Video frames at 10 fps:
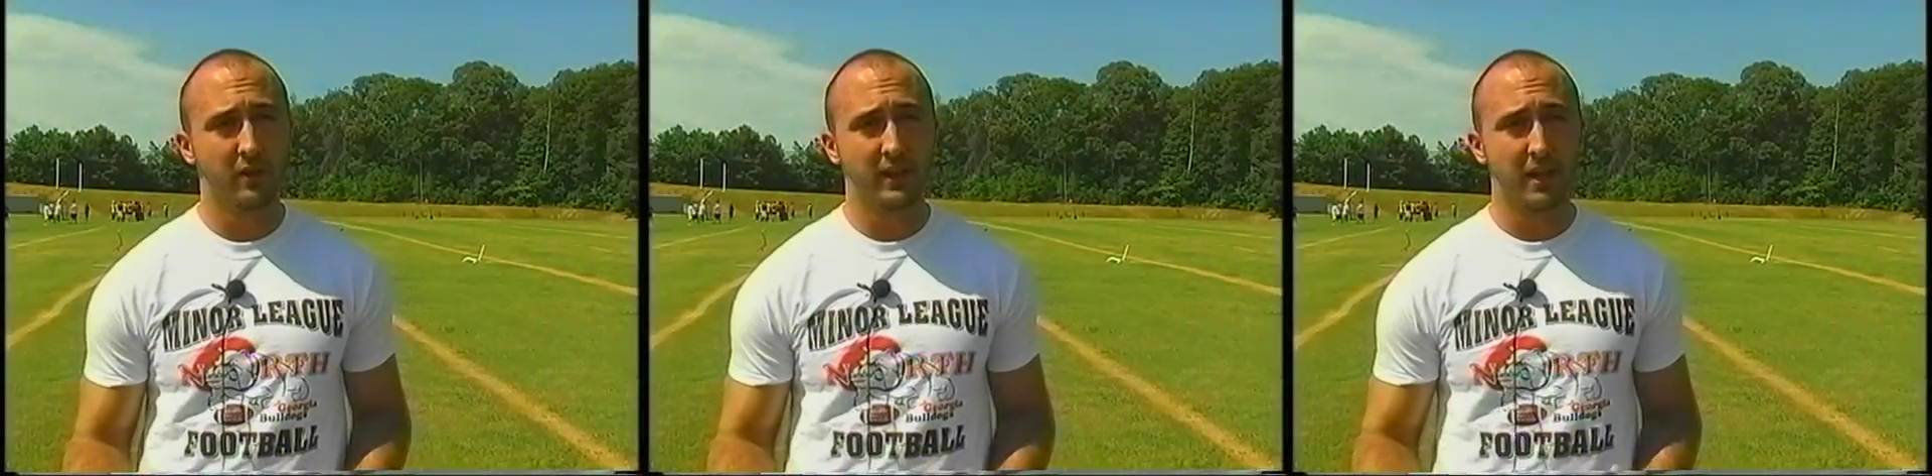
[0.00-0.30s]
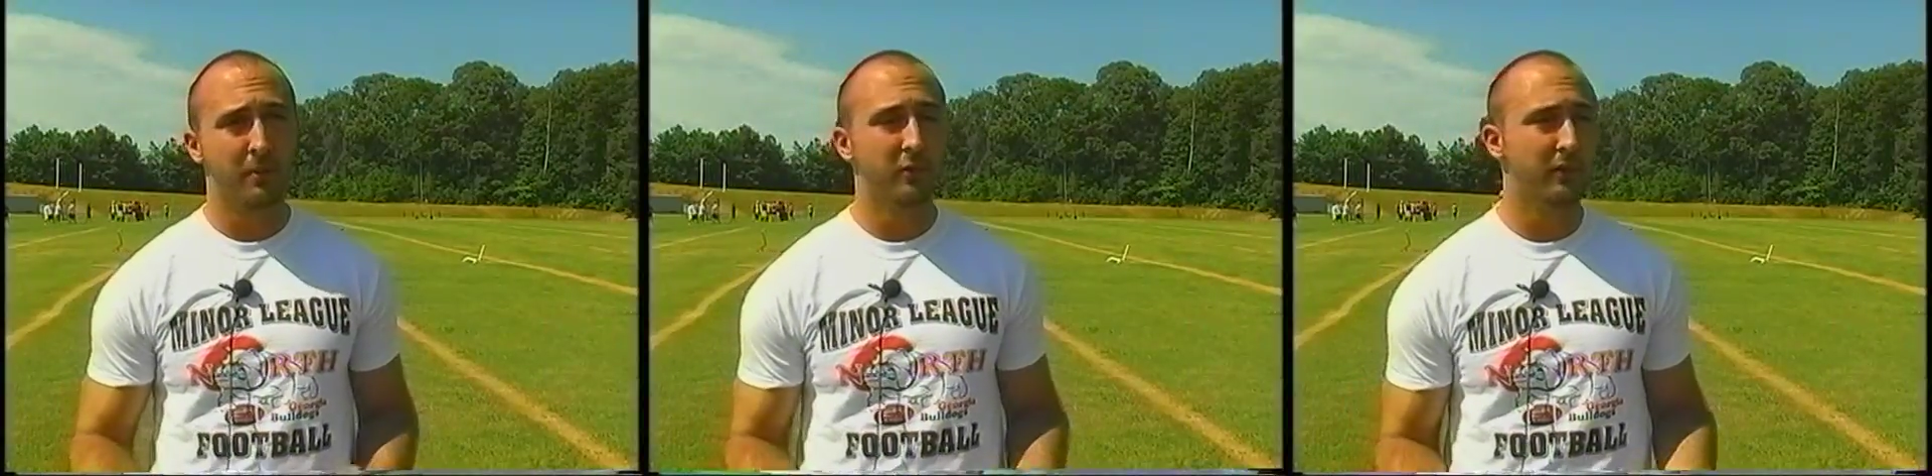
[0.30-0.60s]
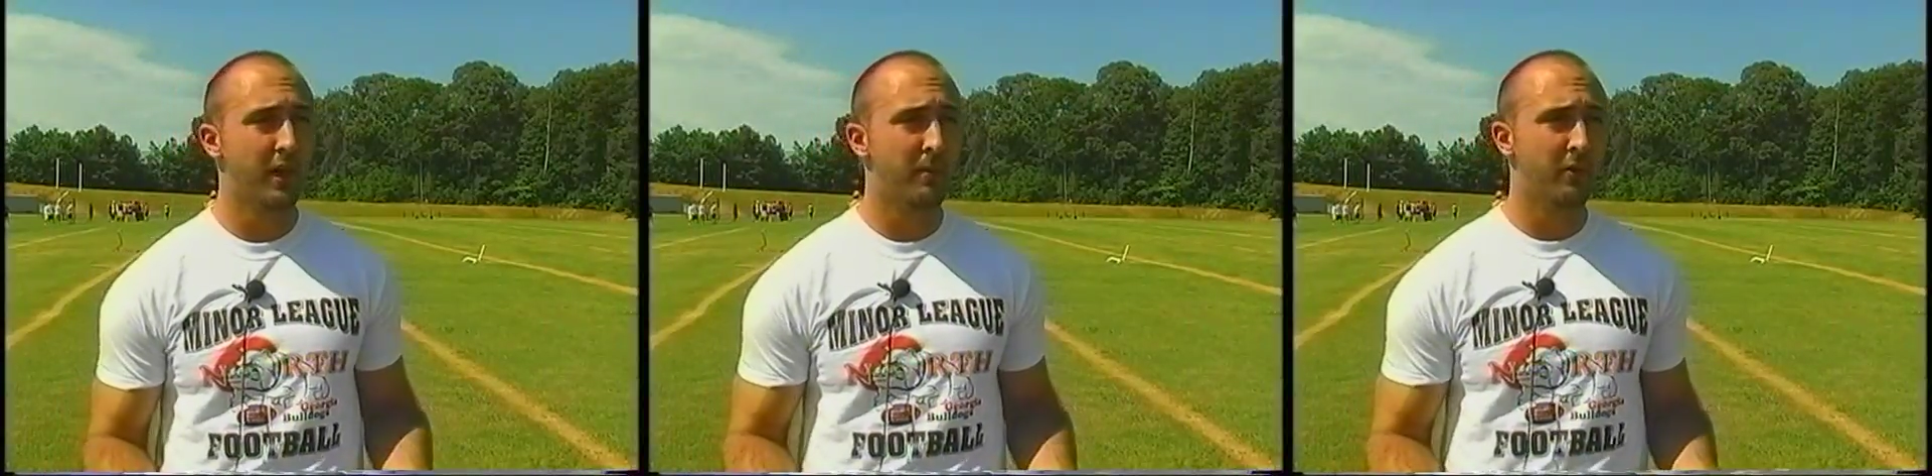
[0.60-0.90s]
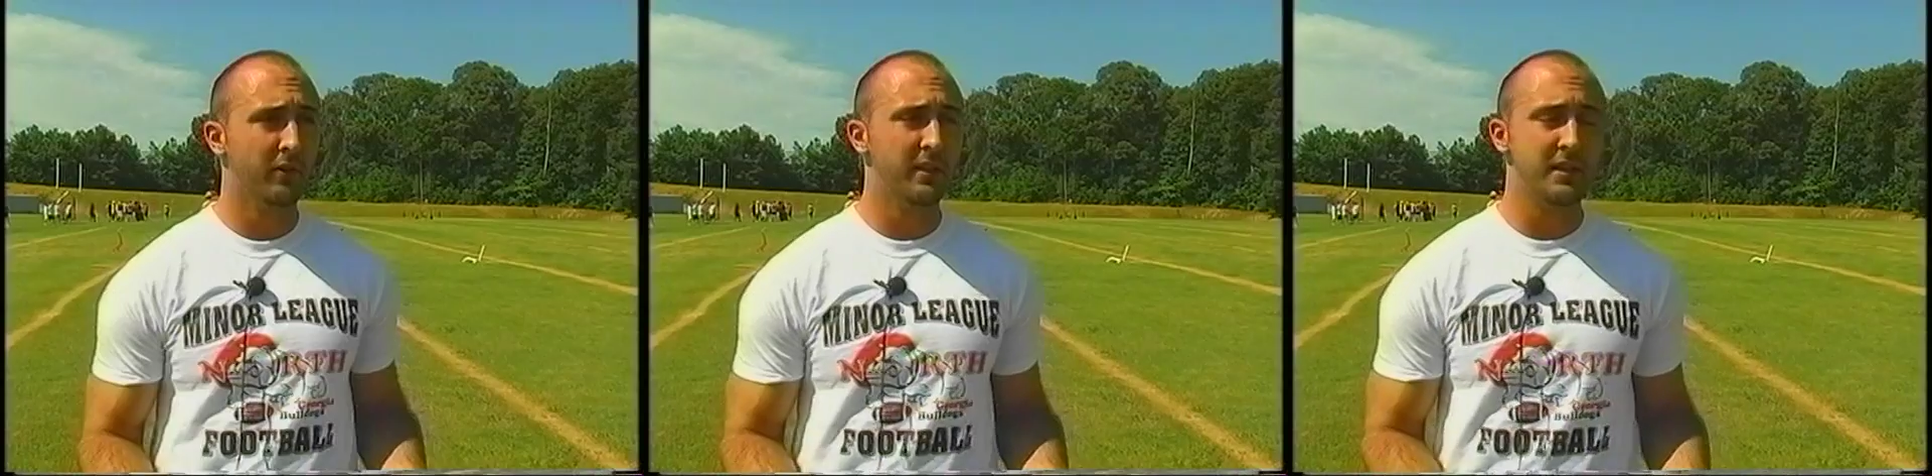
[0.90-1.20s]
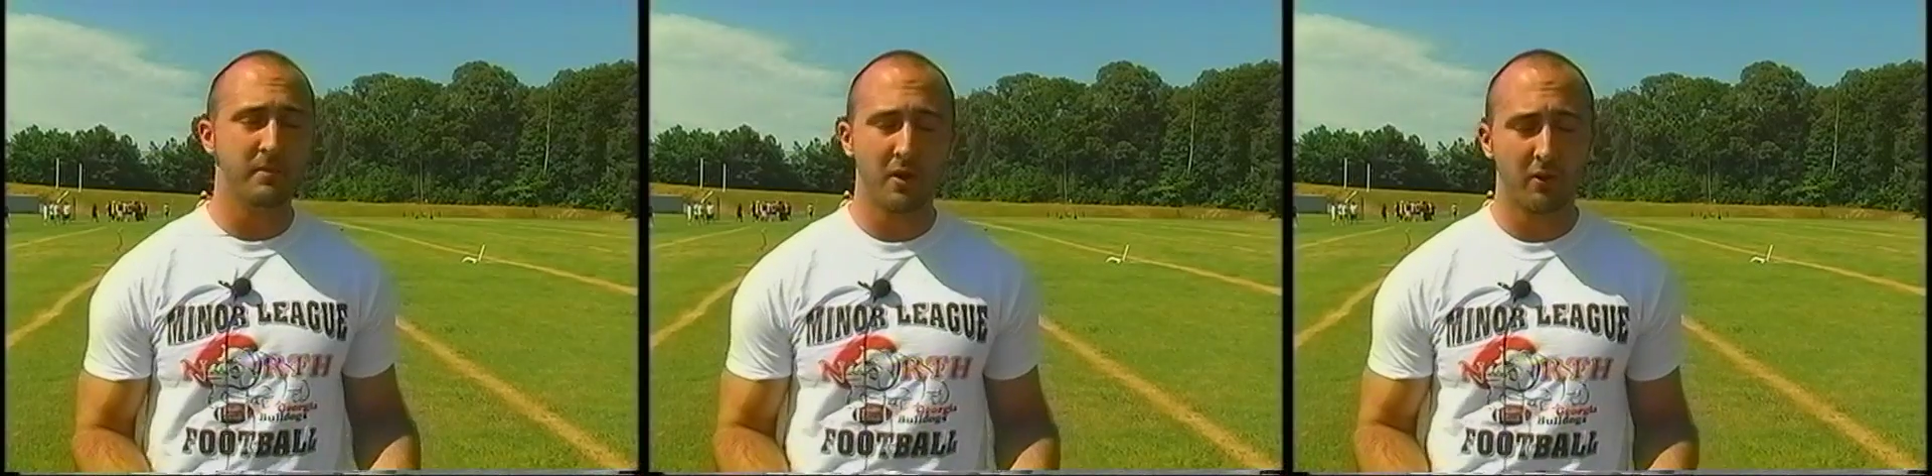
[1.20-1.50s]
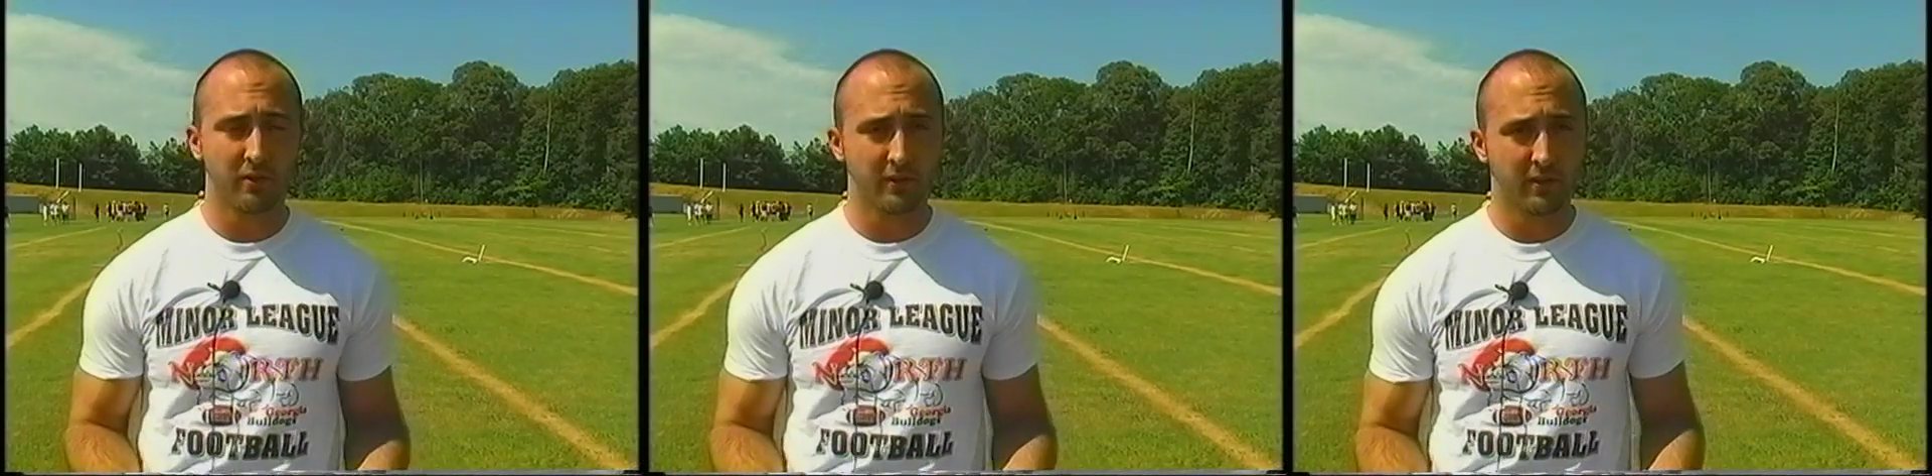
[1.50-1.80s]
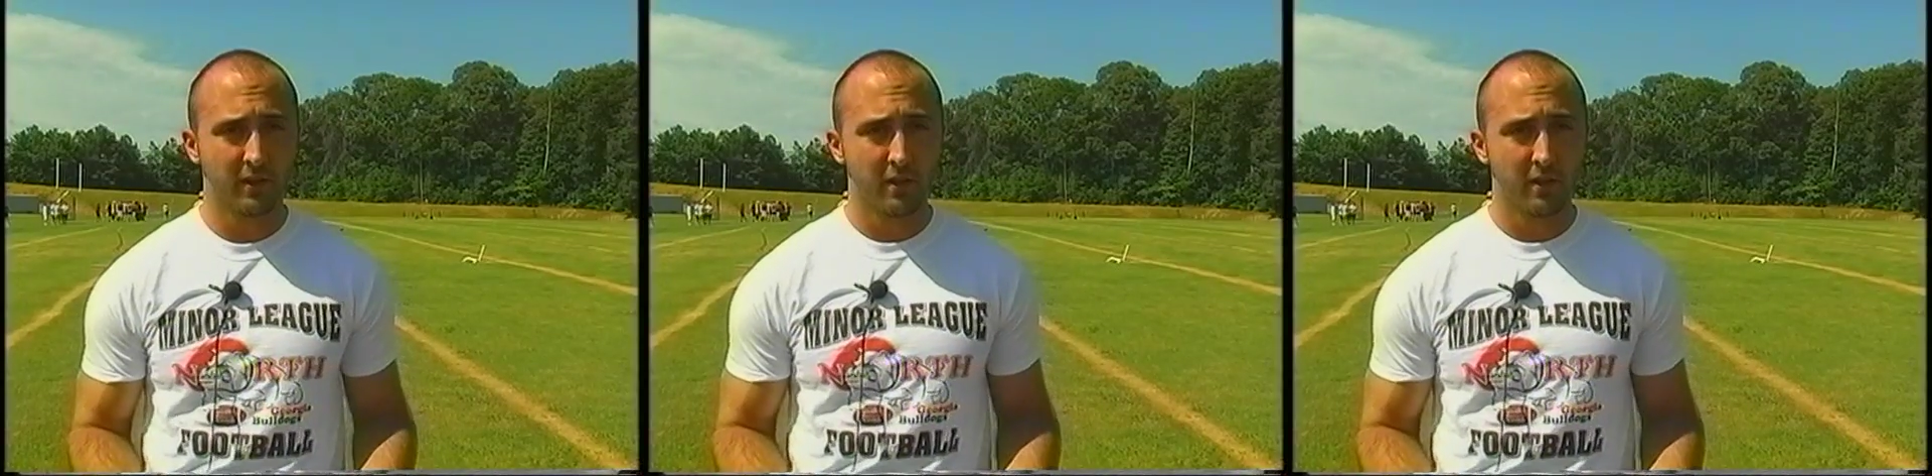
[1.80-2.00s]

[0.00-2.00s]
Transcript: Like I'm on, I'm on the emails and